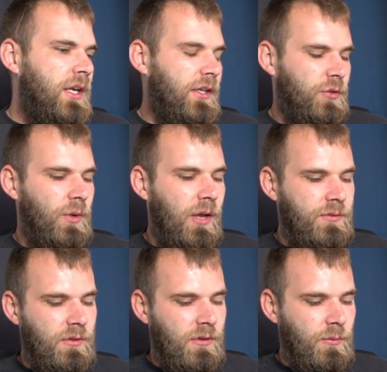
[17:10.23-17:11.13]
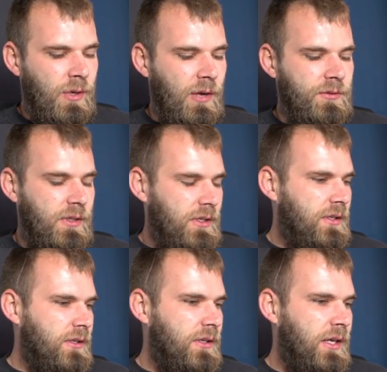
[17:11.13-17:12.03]
And so when I was
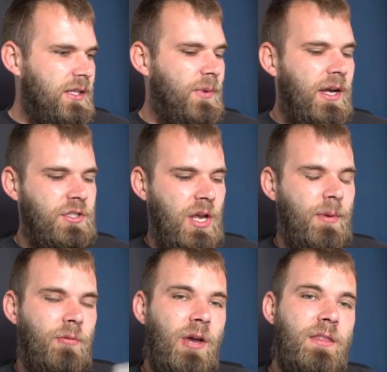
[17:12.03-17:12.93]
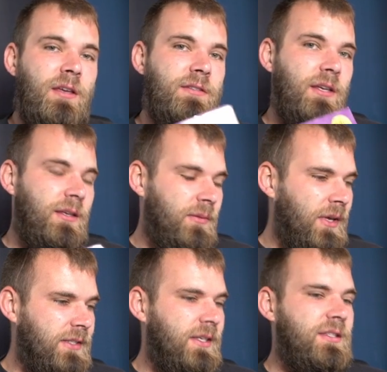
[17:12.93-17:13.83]
in the body shop, I read this, it
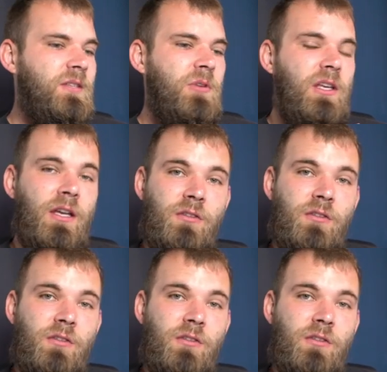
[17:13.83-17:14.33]
made sense to me.